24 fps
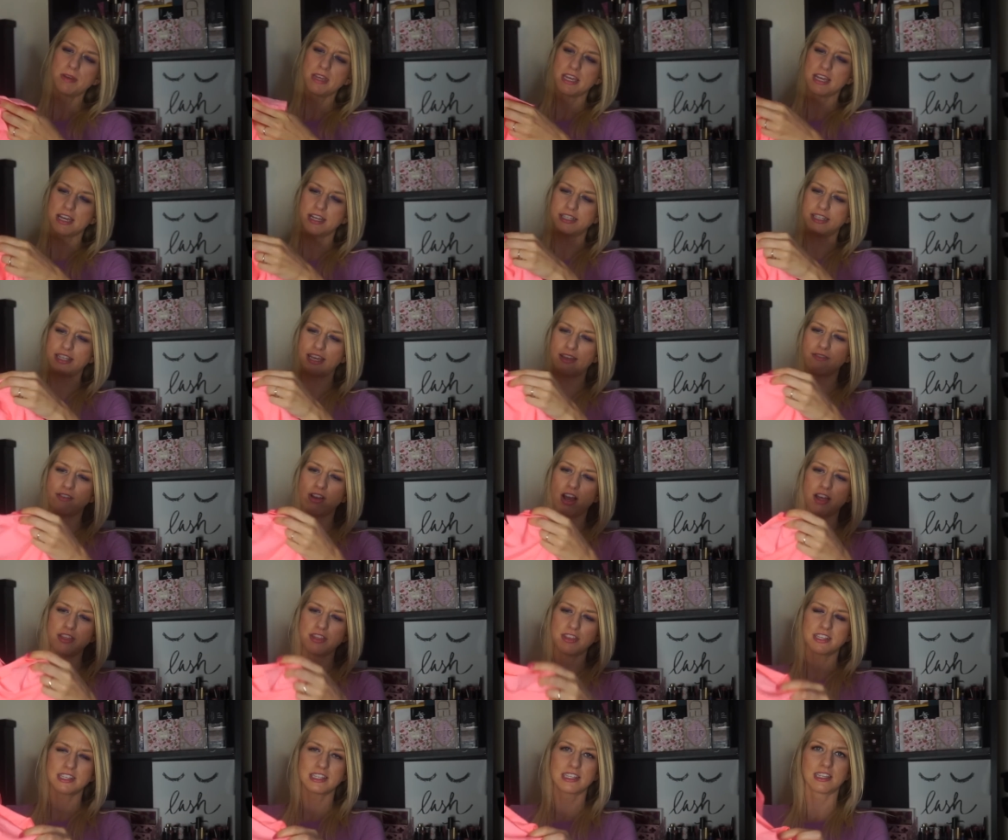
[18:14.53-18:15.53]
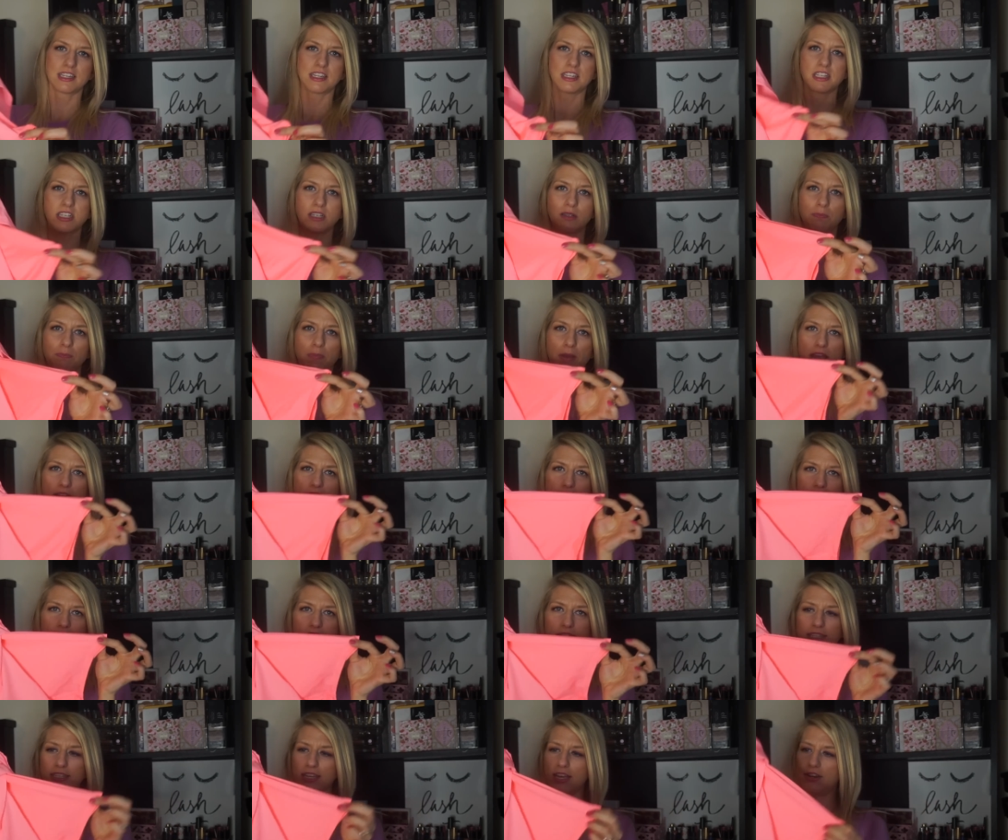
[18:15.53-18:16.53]
because they've got this little
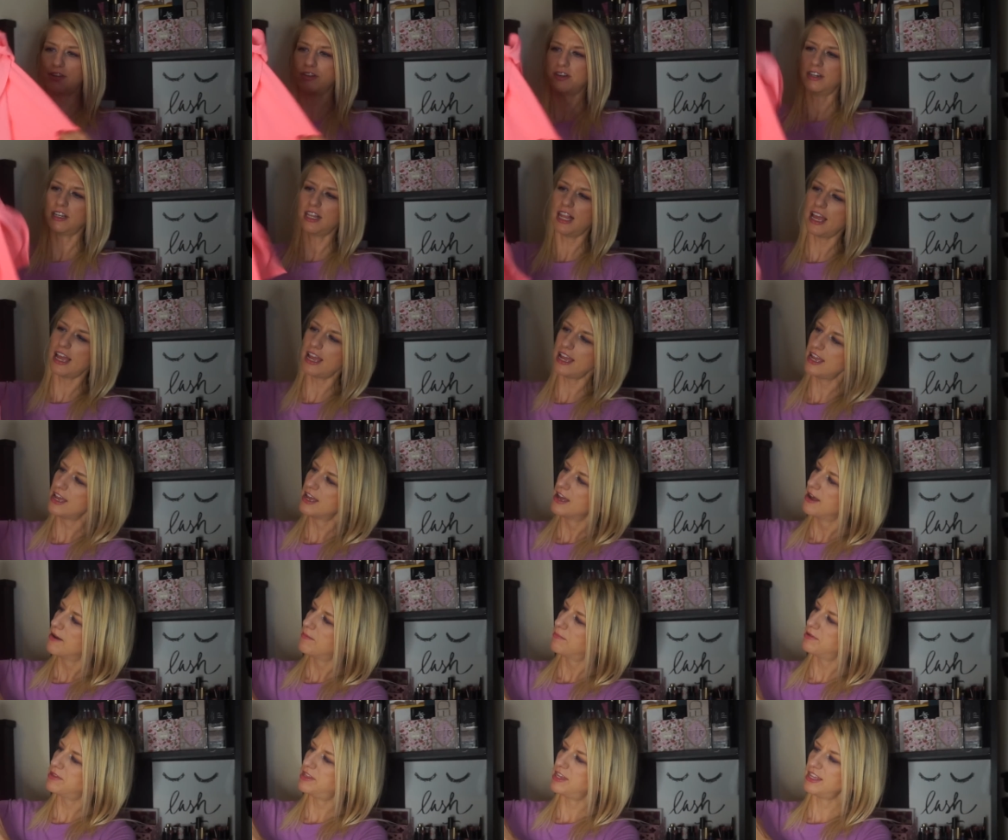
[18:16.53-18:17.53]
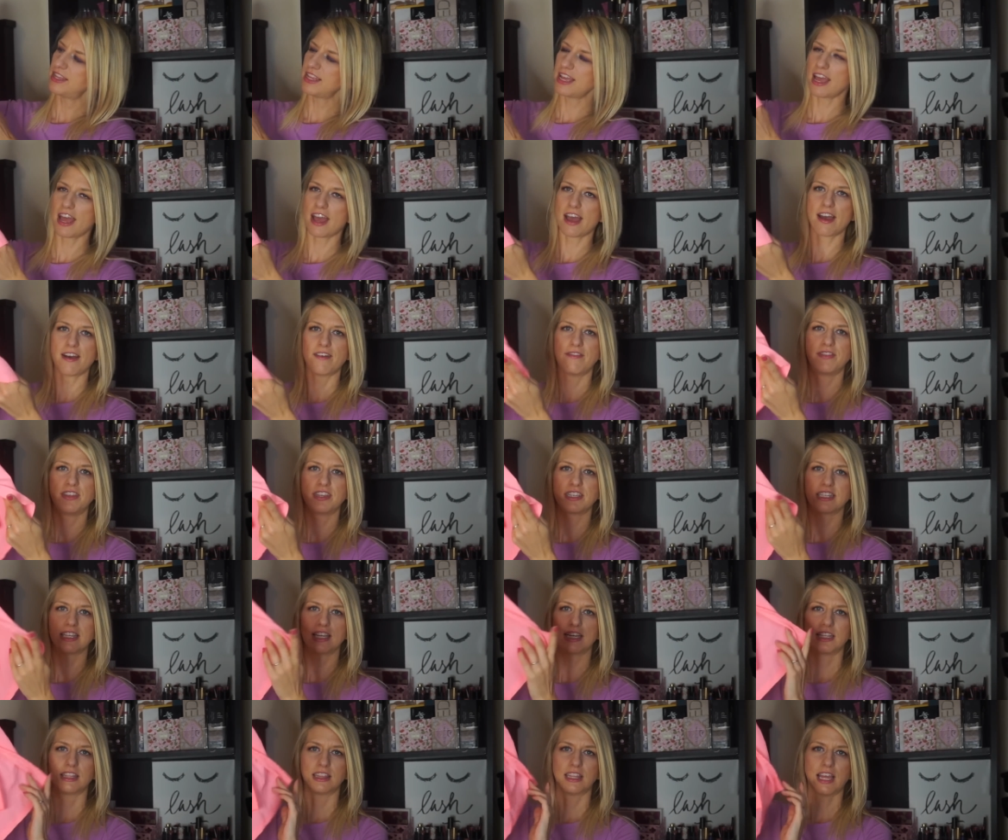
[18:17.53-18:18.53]
spandex underlay but then they have this like